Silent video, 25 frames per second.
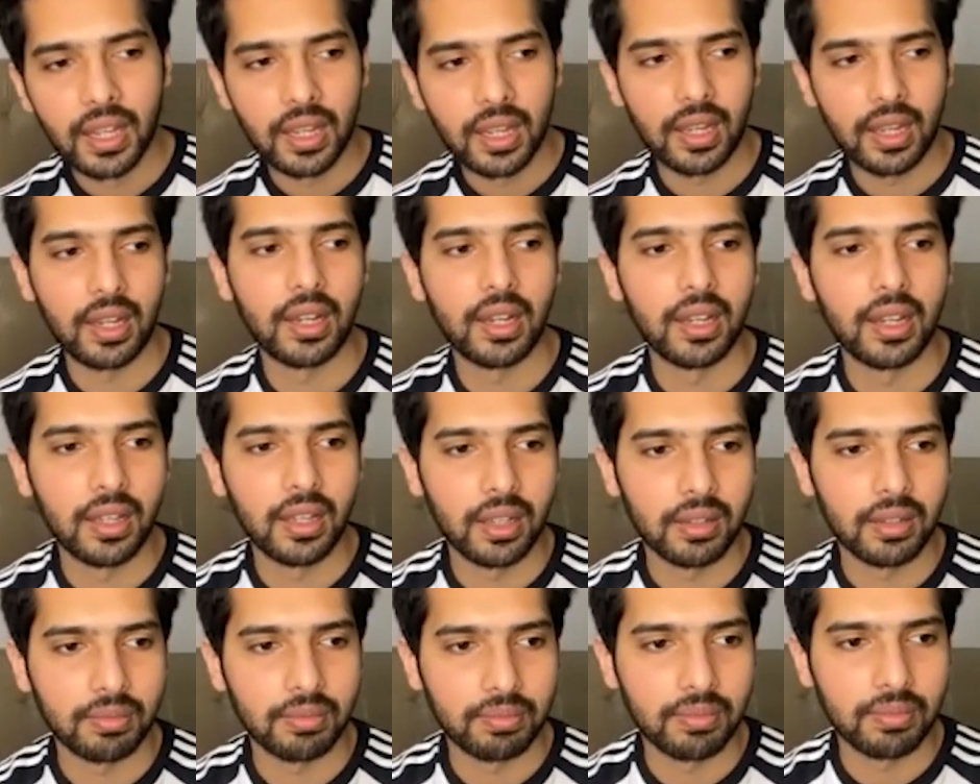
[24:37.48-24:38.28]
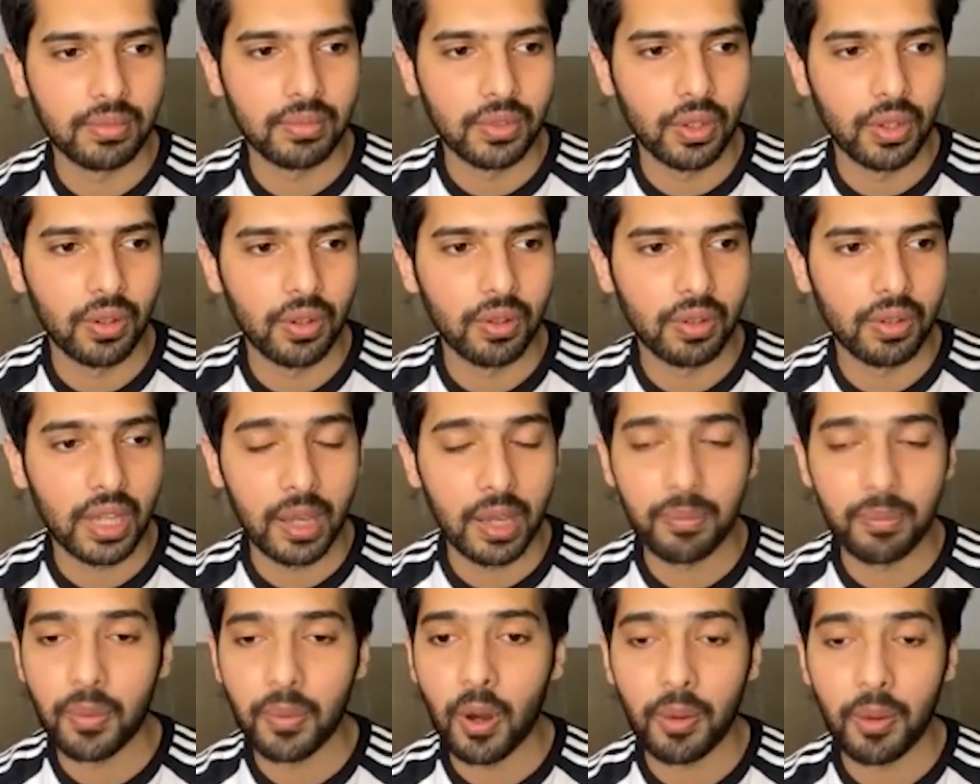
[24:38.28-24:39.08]
uh, you know
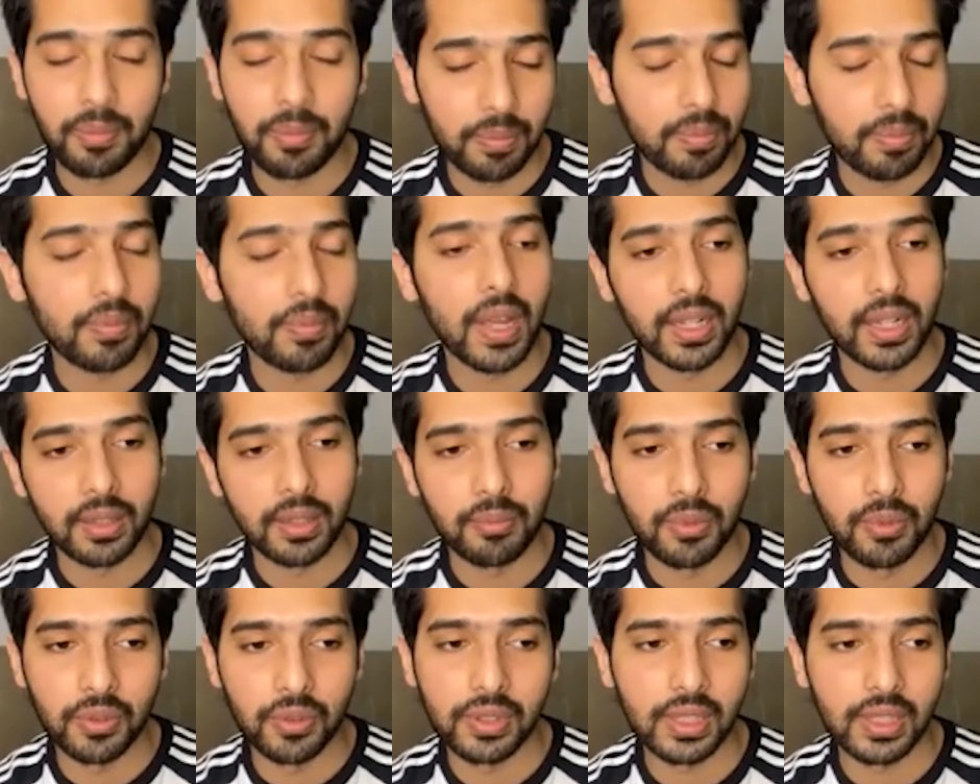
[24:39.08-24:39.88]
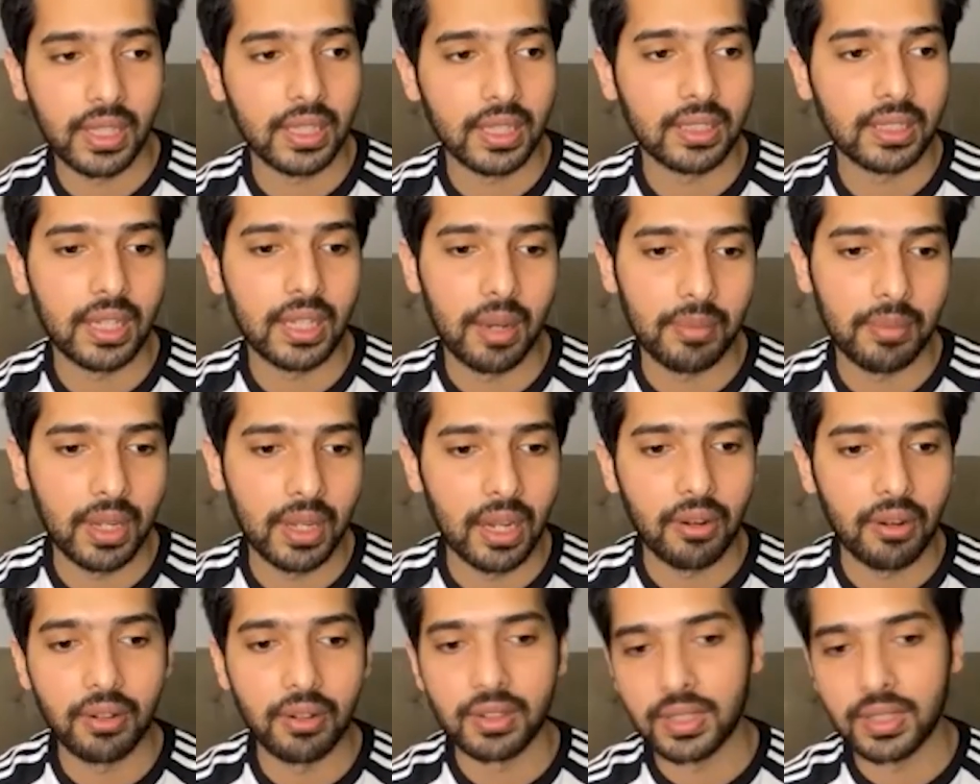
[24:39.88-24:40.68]
K-pop and the music that's coming
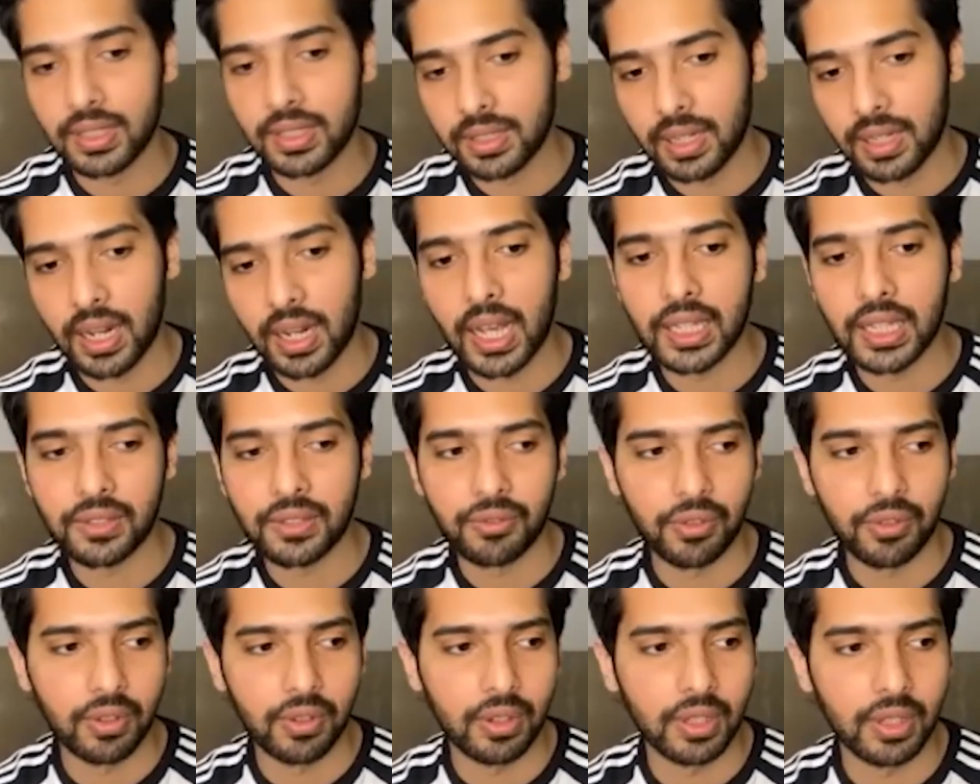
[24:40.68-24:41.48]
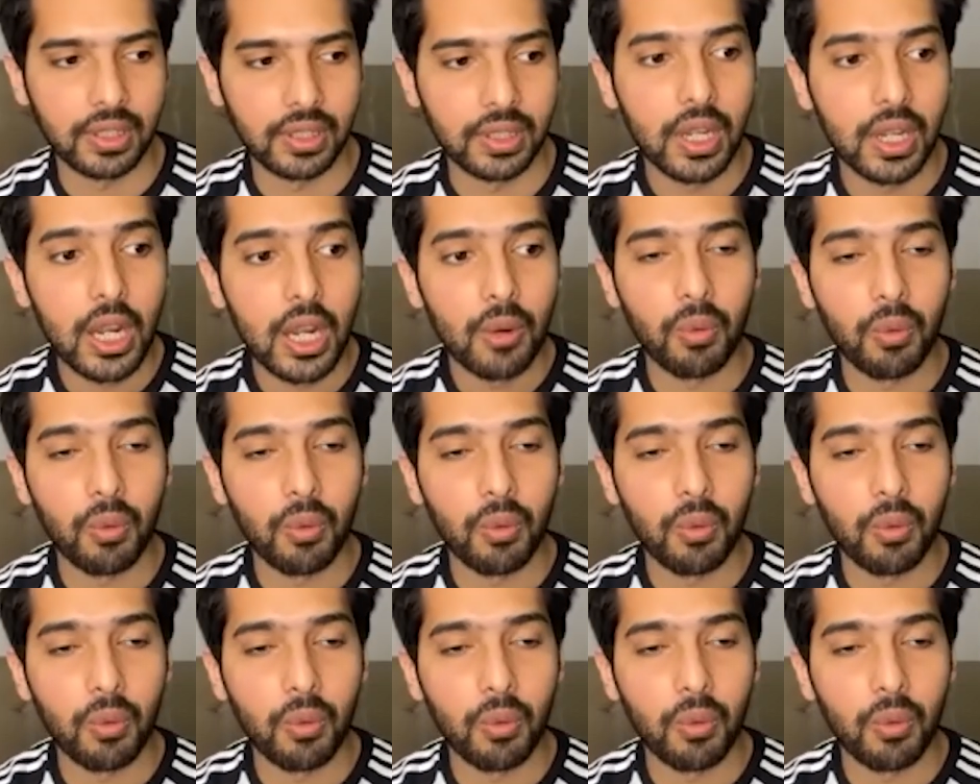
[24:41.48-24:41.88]
out since the last few years.